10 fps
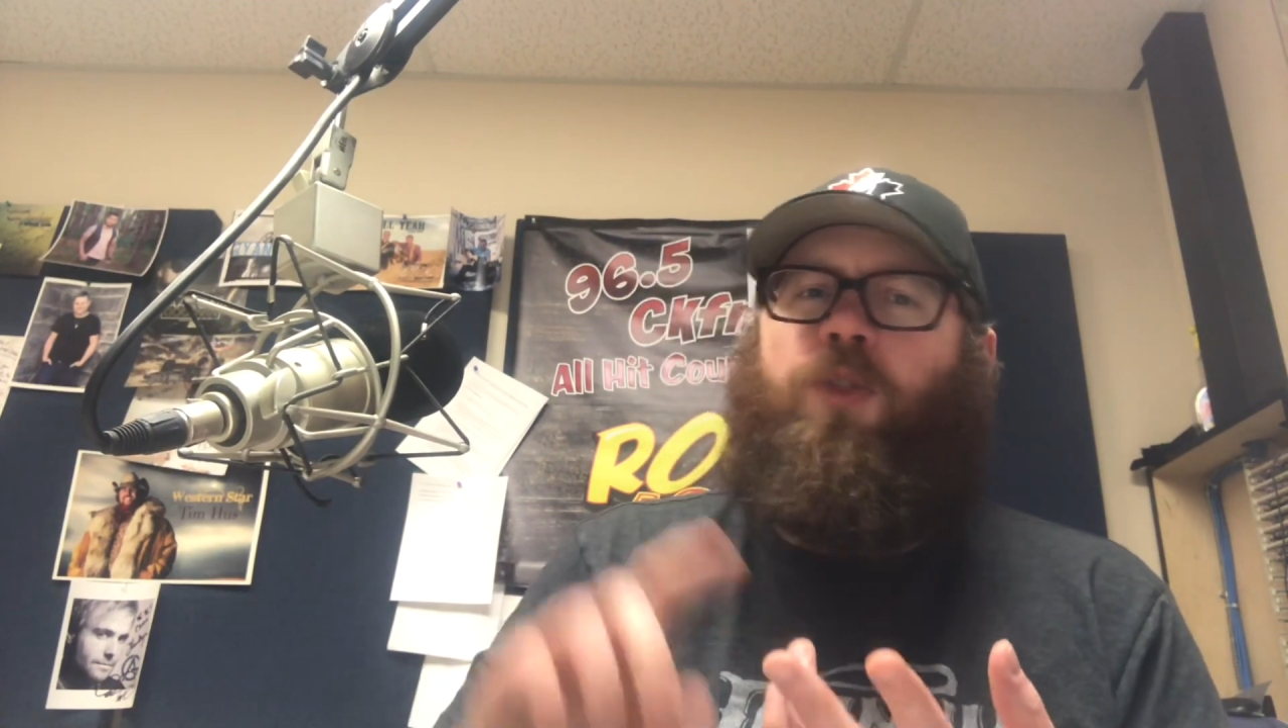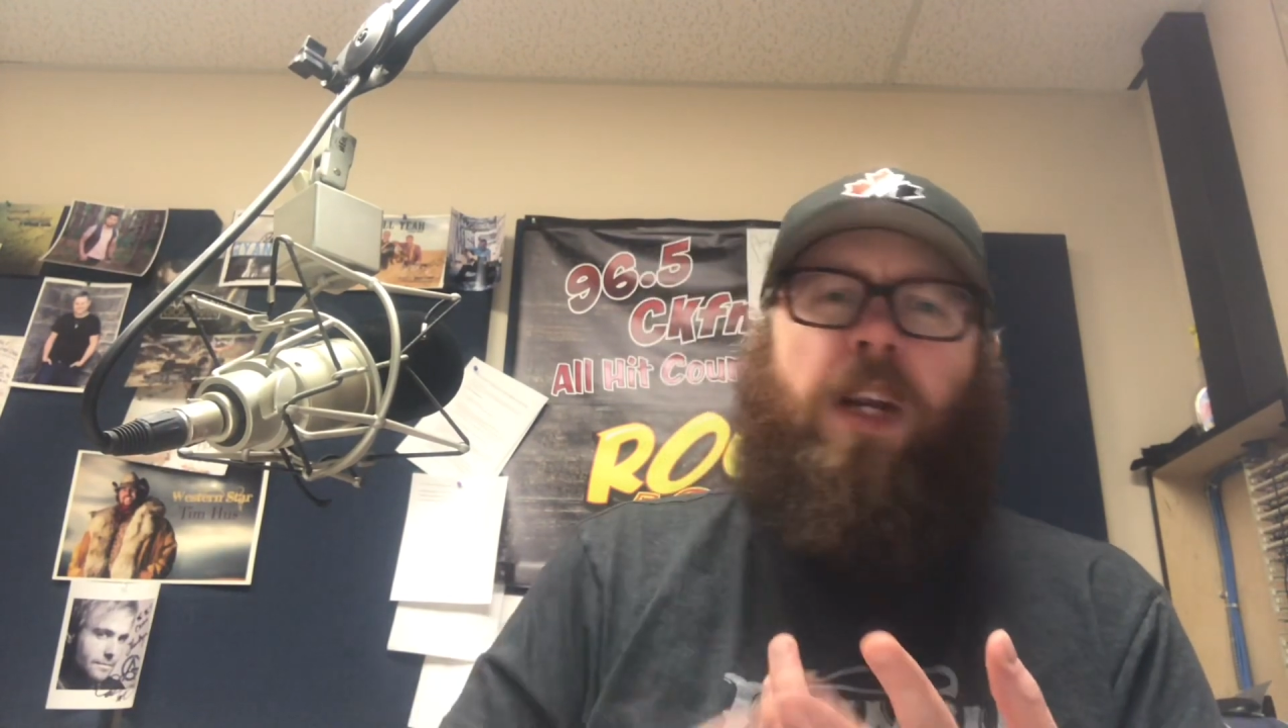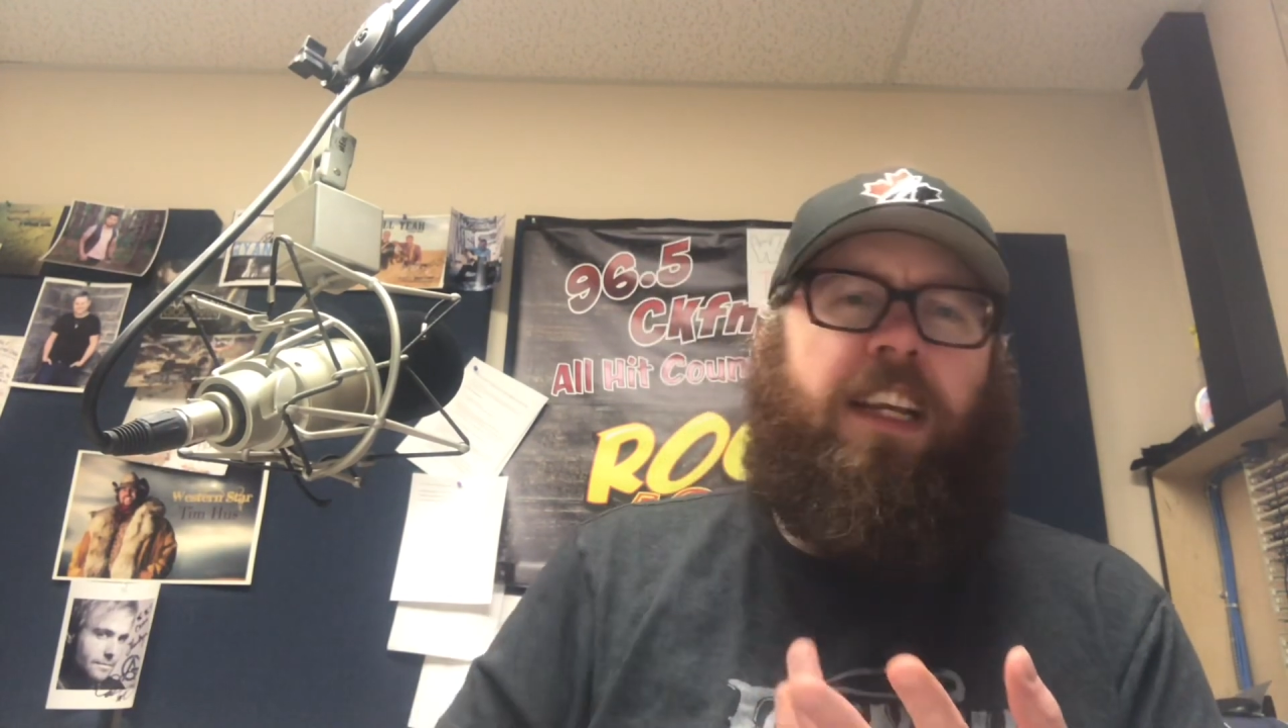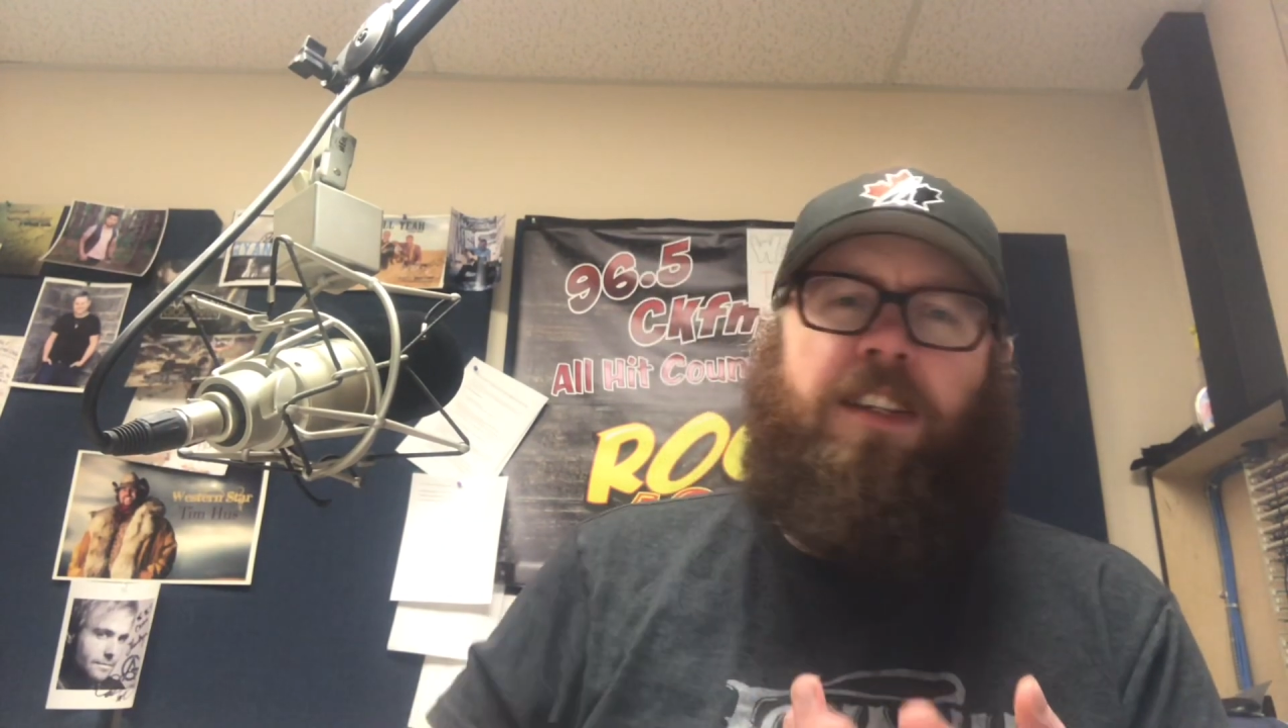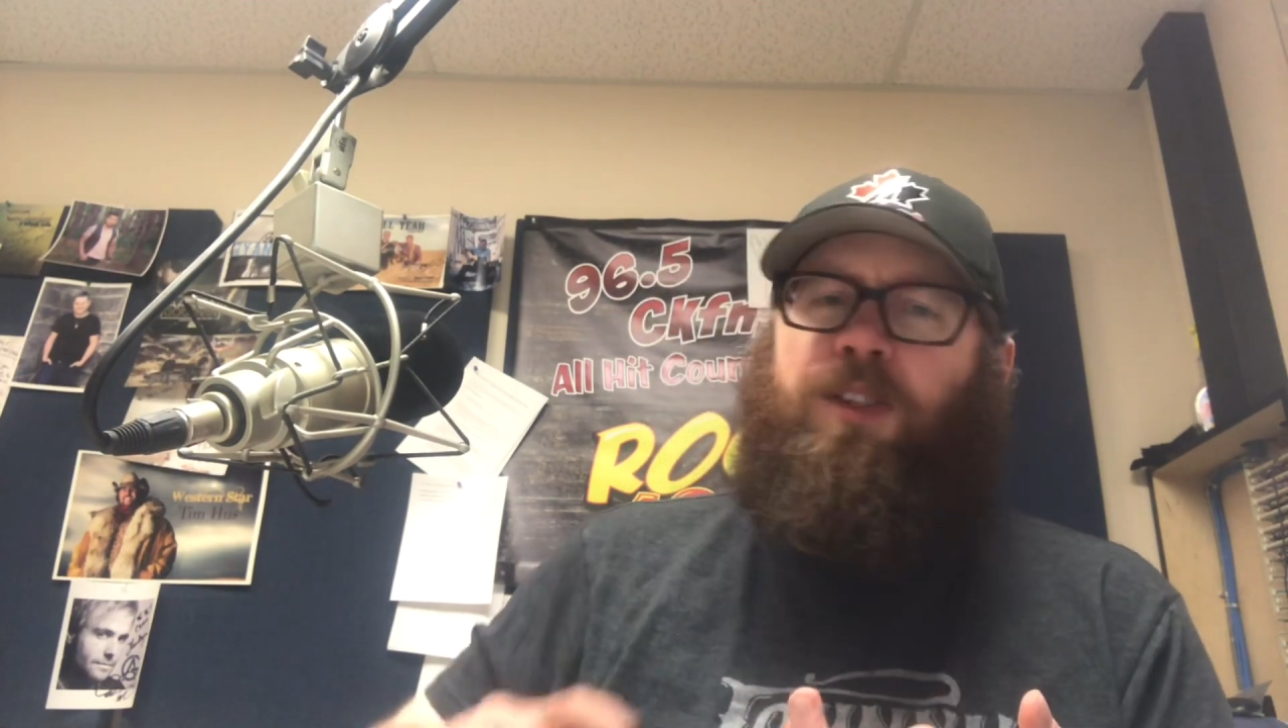
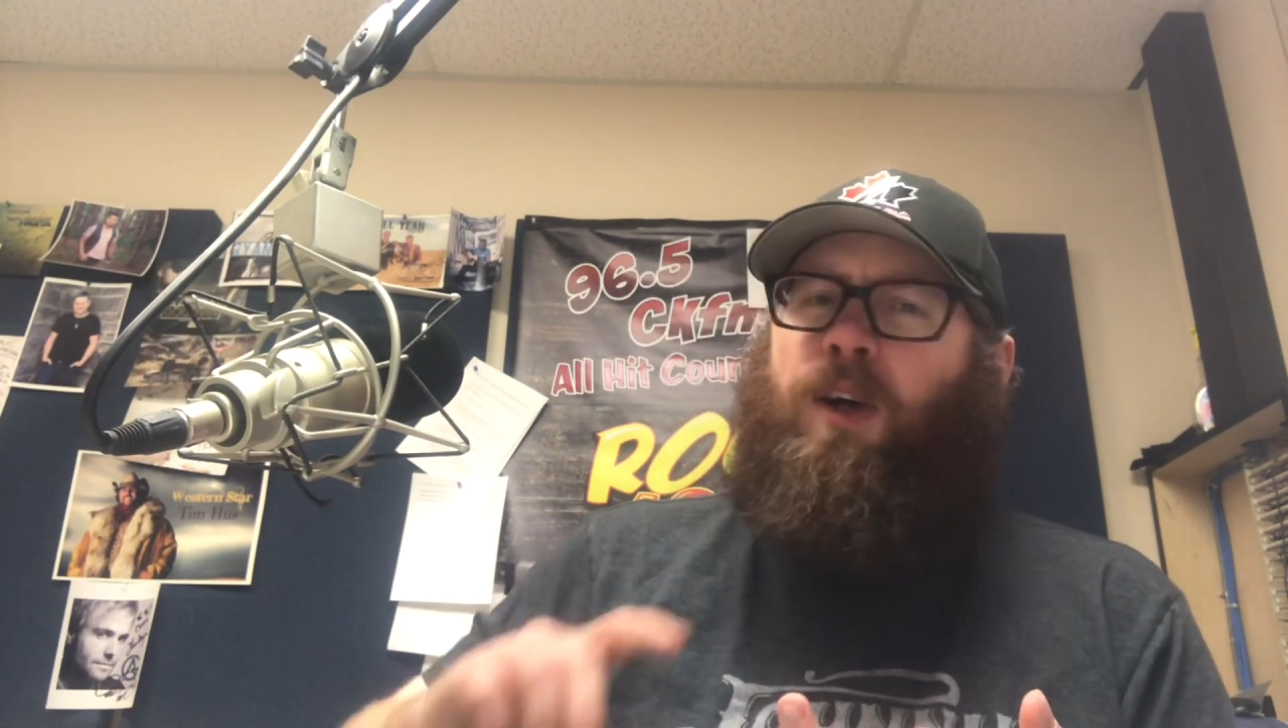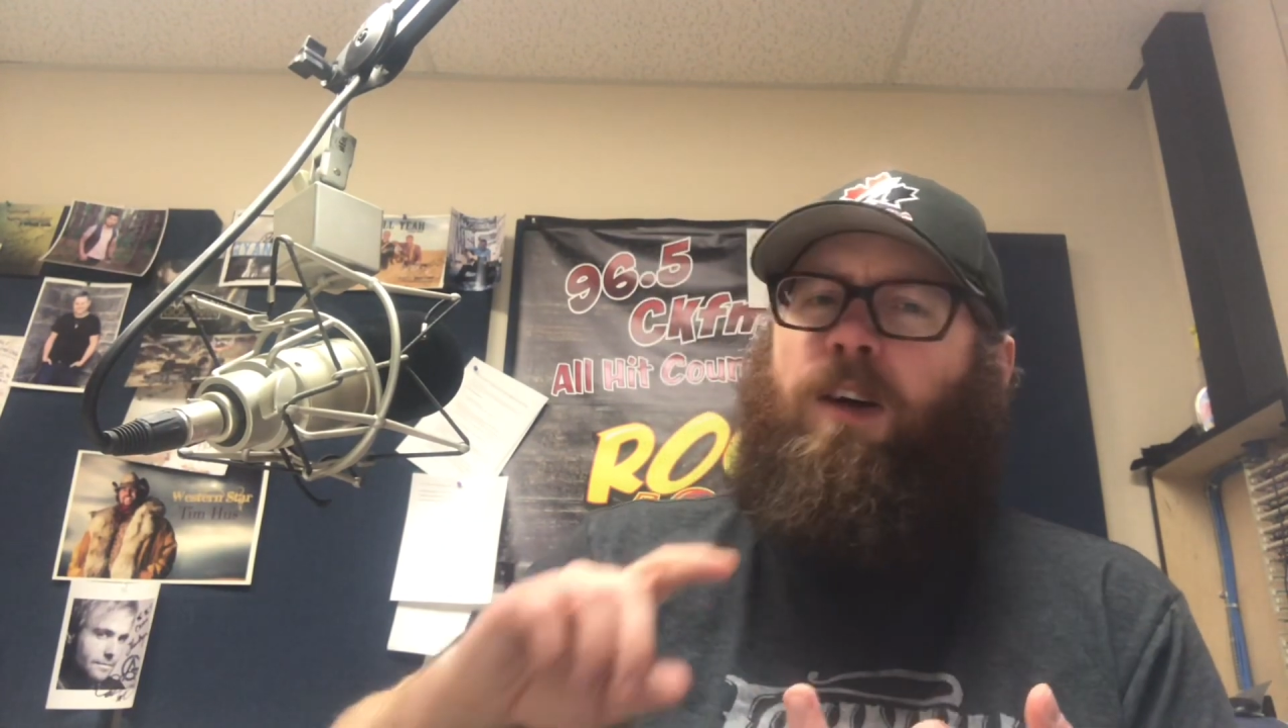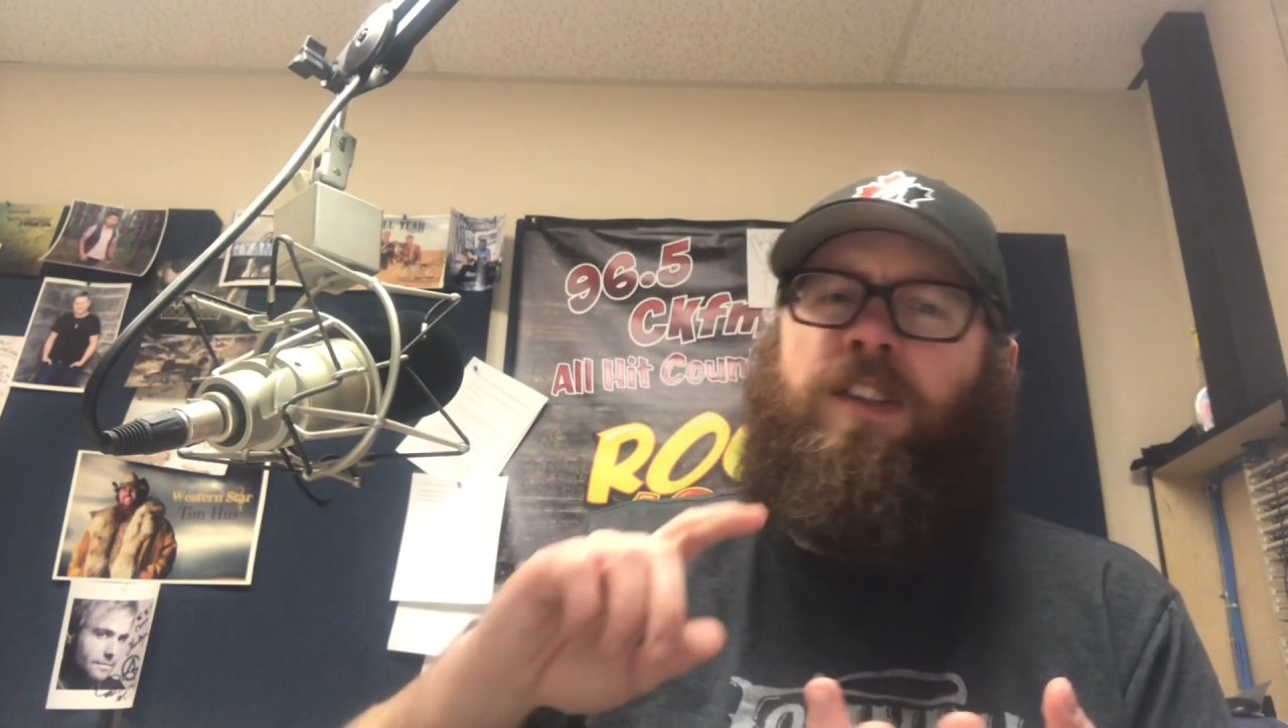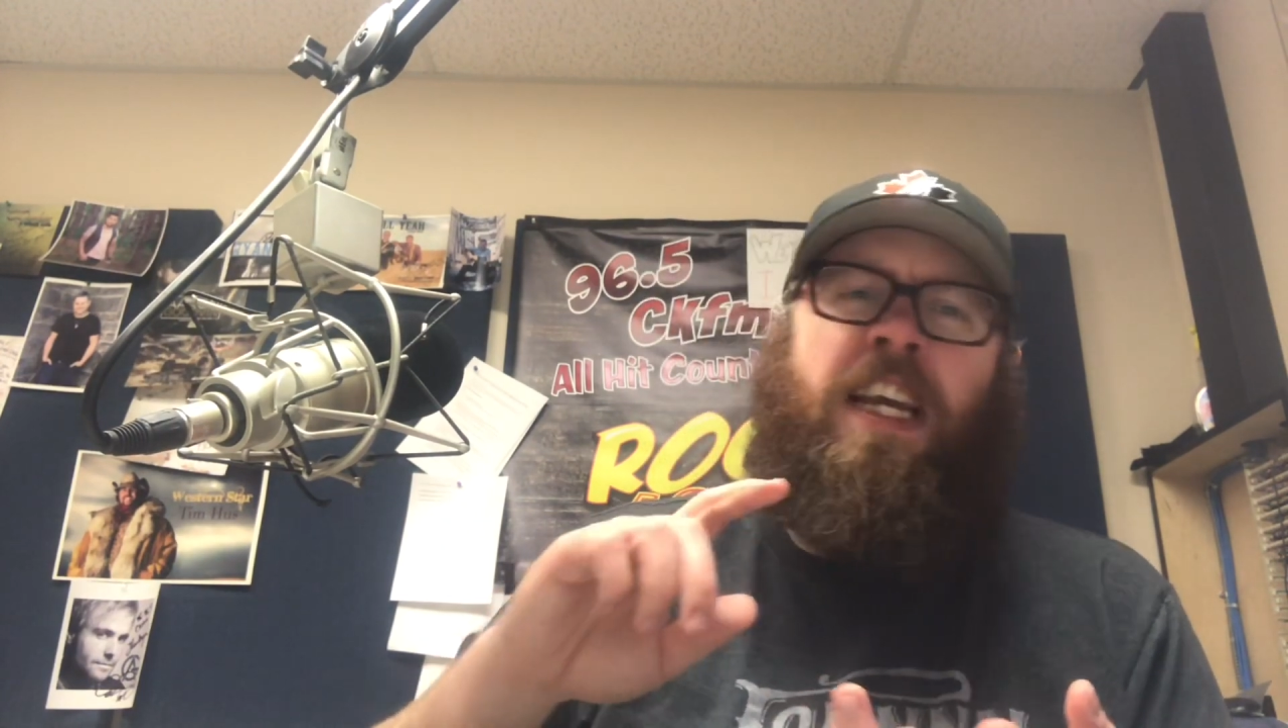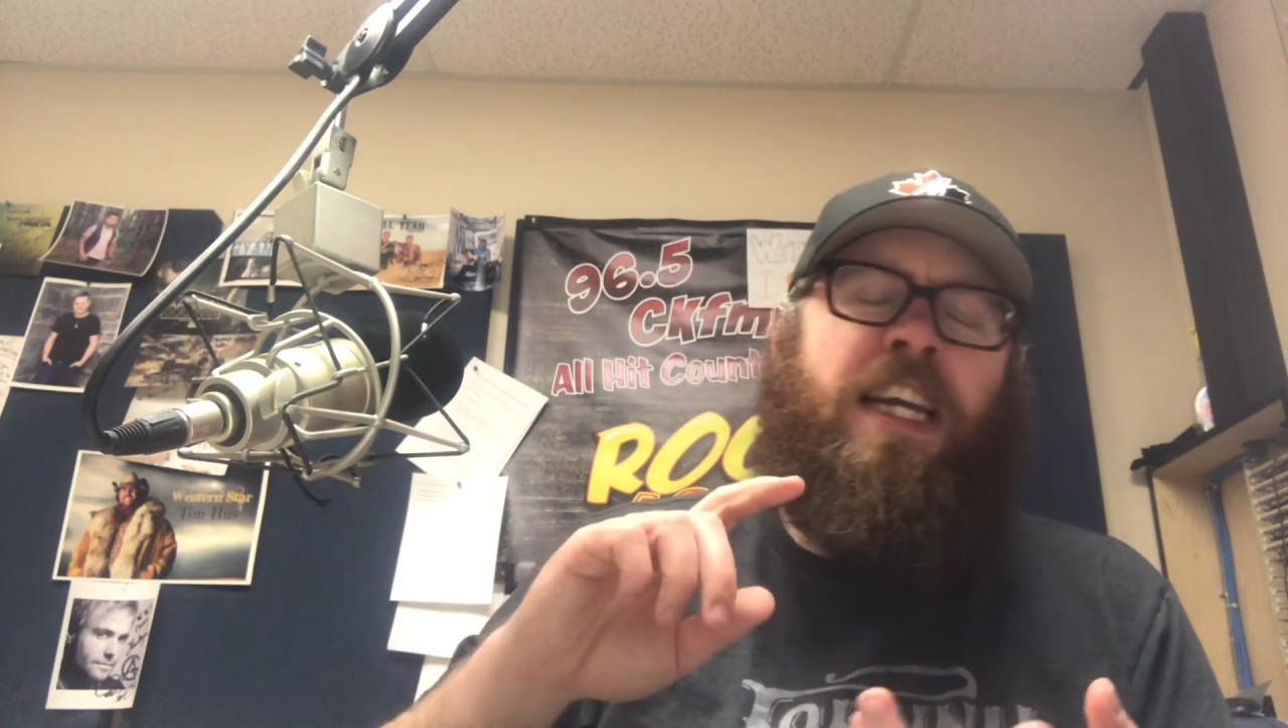drinking
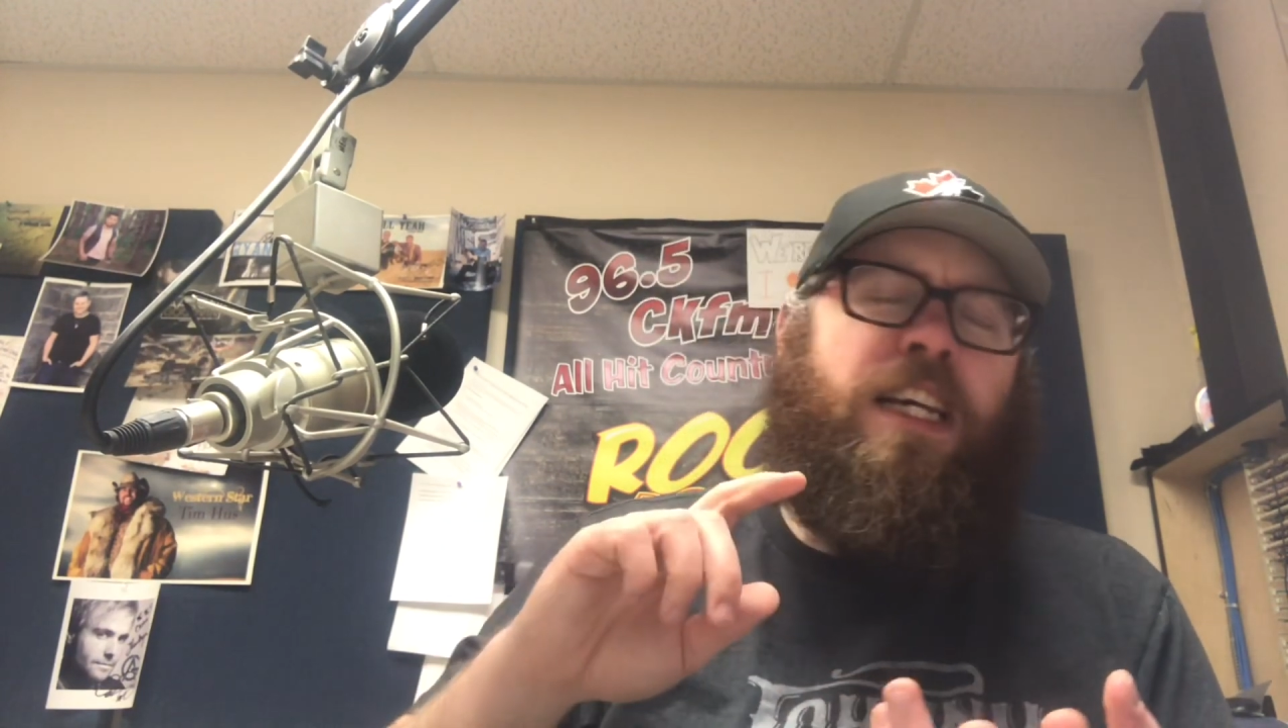songs,